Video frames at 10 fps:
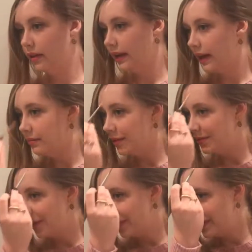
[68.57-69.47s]
again,
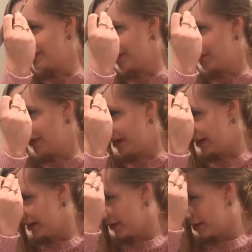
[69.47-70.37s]
before we start
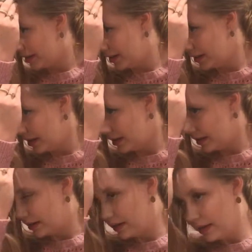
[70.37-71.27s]
braiding, I'm just going to take
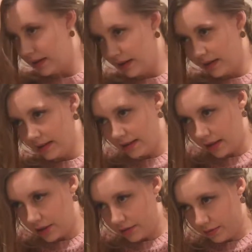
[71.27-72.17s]
a
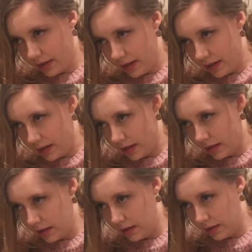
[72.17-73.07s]
section right
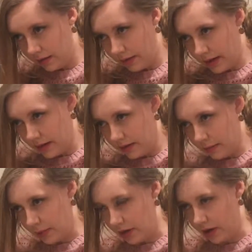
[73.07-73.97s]
here, right near
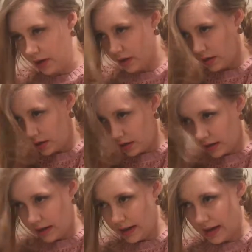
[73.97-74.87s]
the part,
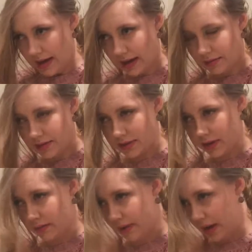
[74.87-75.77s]
and I'm just
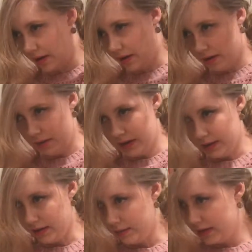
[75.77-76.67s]
going to back comb it
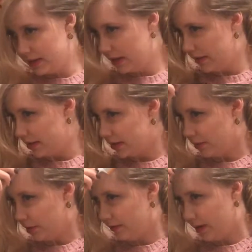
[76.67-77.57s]
a little bit to give it
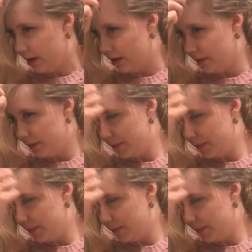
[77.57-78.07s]
some more volume.